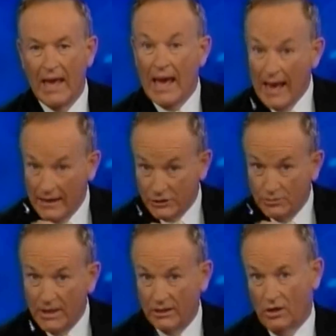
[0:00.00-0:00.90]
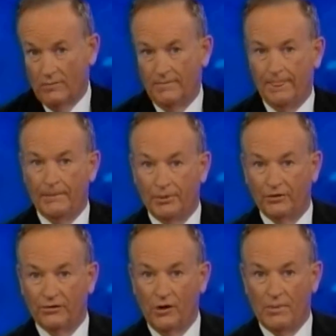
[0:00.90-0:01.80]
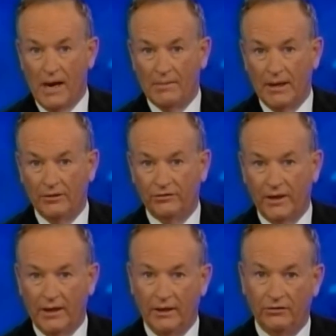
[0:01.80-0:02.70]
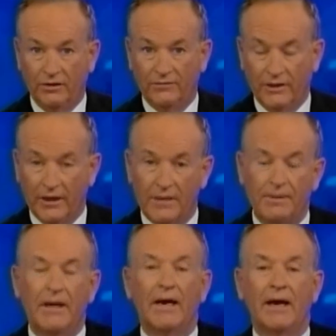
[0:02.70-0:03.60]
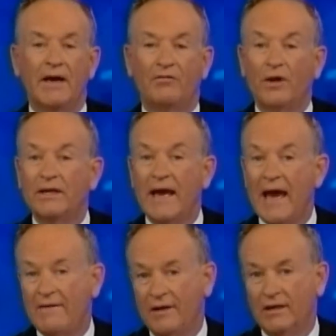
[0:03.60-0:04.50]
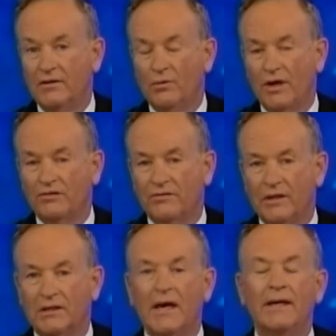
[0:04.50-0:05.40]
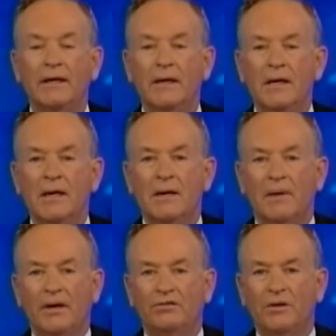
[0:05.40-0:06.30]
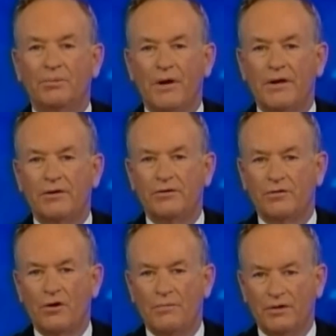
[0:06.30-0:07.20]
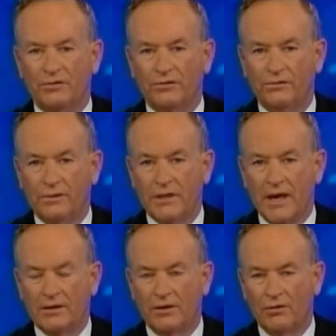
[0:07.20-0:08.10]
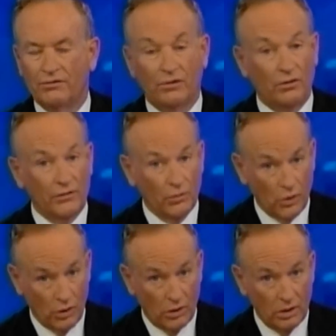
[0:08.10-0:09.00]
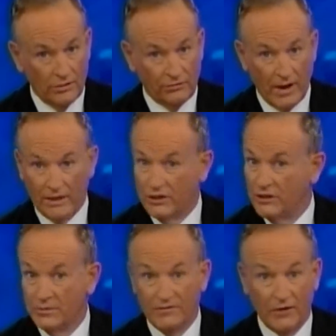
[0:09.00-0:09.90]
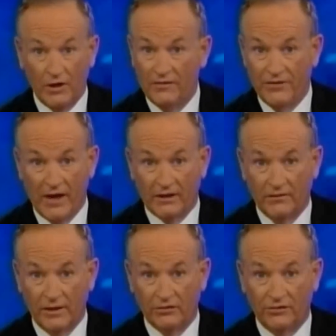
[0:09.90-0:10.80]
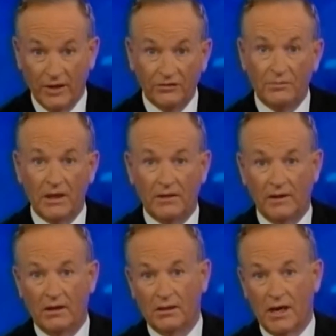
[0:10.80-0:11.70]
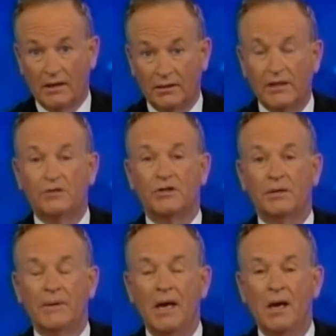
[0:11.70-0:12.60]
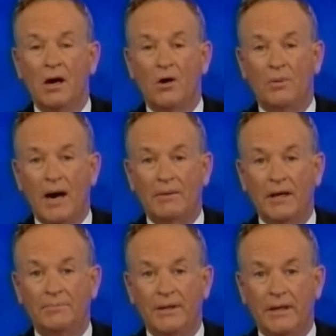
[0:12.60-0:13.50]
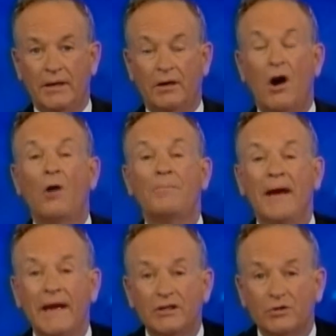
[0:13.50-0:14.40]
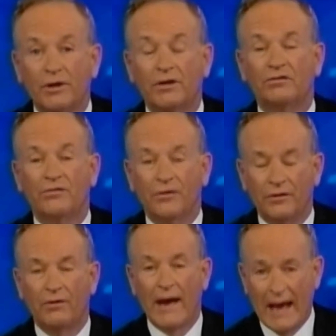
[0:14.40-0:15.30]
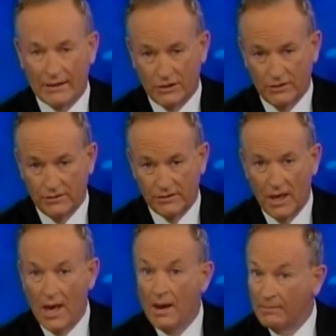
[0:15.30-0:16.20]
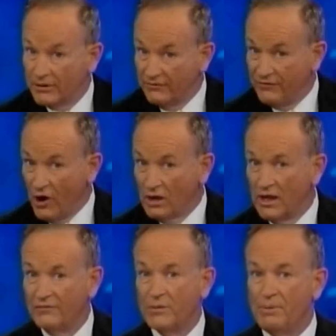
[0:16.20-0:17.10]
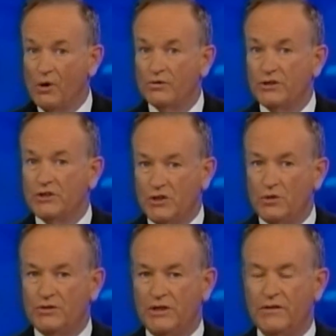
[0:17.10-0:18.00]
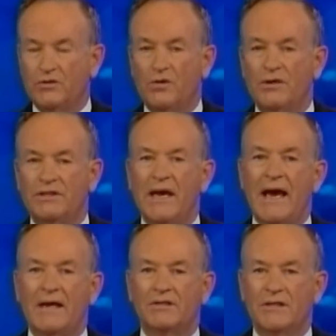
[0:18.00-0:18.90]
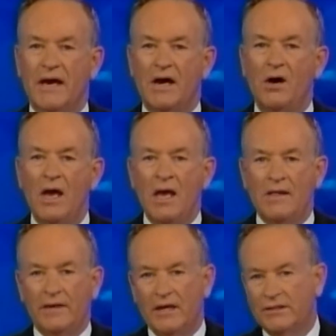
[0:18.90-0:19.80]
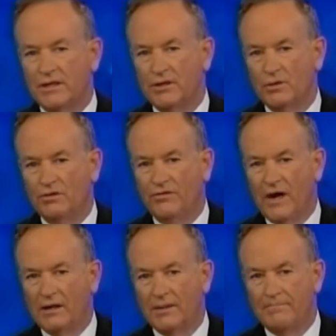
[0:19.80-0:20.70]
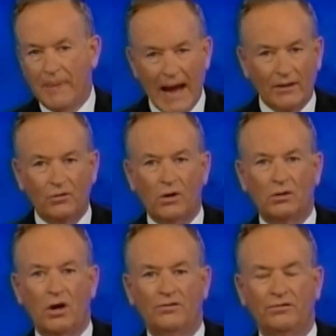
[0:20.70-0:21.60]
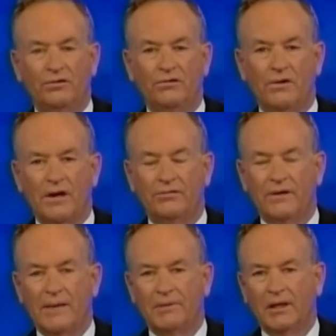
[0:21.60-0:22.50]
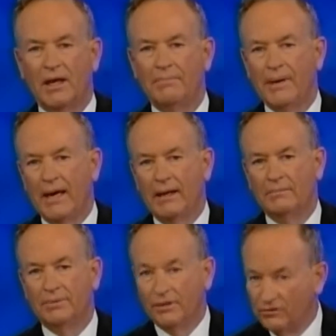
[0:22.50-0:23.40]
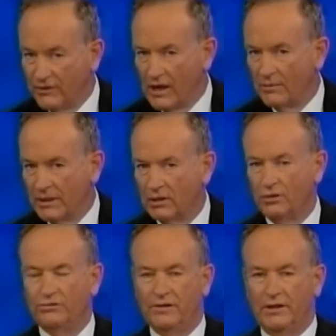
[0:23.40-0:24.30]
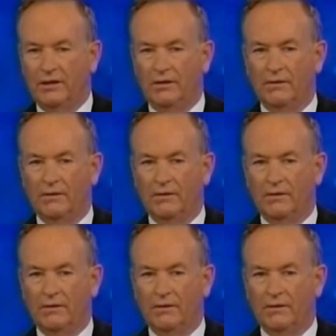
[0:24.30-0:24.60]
As you may know, President Obama and CIA Chief Leon Panetta have wreaked havoc in the ranks of Al-Qaeda by using Predator drone missiles to attack terrorists all over the world. The strategy has been very effective and has decimated the Al-Qaeda leadership. Obama and Panetta are patriots for their actions. But the far left opposes using the drone attacks, and now the ACLU has filed a backdoor lawsuit to try to stop the campaign. Please follow me closely here.